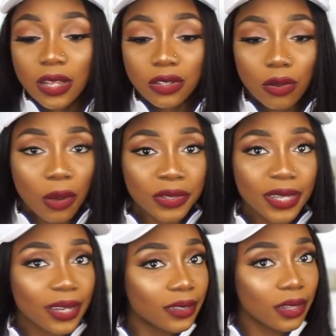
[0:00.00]
So I was
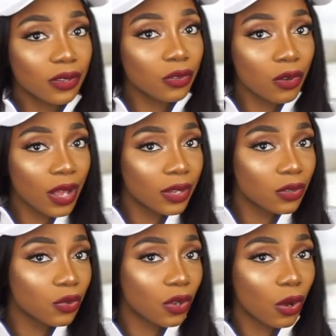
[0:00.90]
like, there's no
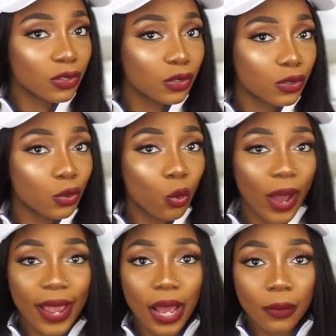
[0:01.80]
cancelled concert, so
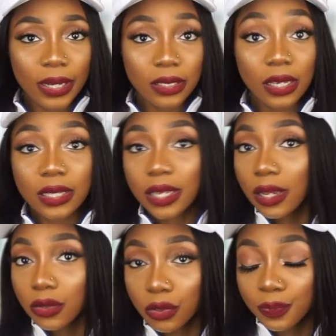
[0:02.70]
why are my tickets
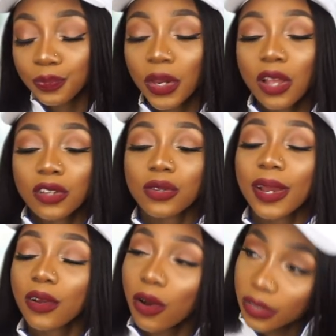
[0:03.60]
cancelled? So
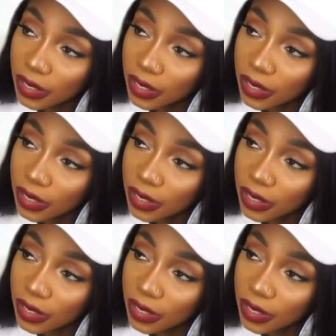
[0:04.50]
I called